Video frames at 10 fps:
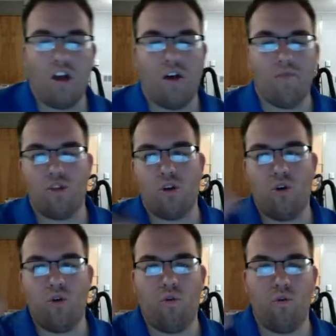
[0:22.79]

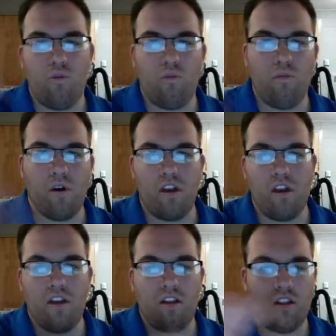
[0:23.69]
show
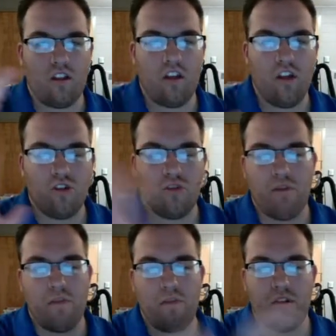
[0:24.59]
money, so
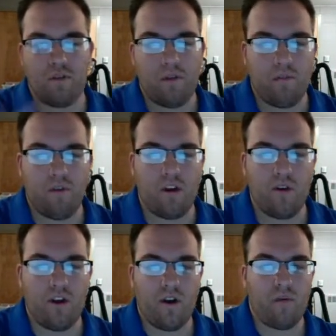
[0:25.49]
money being spent, money going
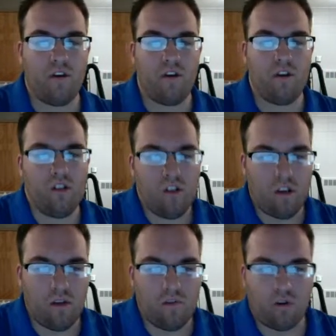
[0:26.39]
out. We're going to
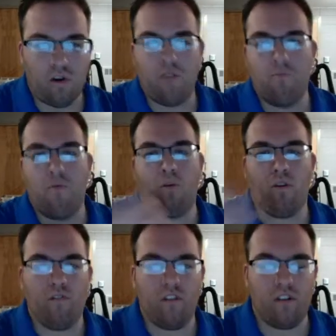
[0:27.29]
create more
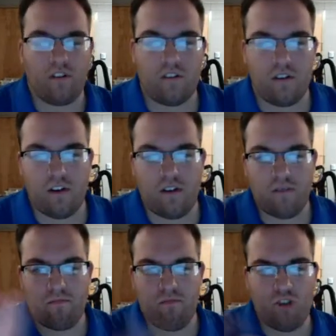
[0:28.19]
of this,
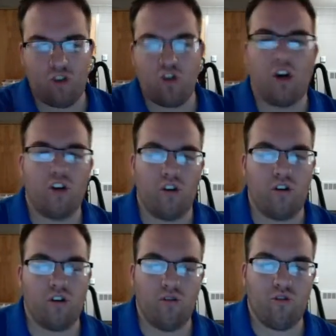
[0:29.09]
the structure
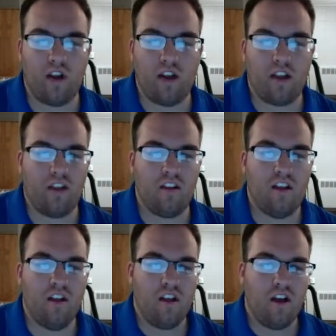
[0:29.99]
to track it.
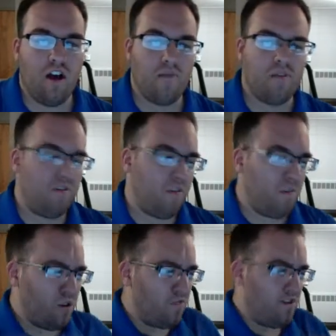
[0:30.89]
So if I'm
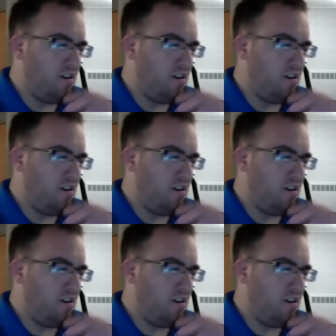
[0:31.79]
looking over here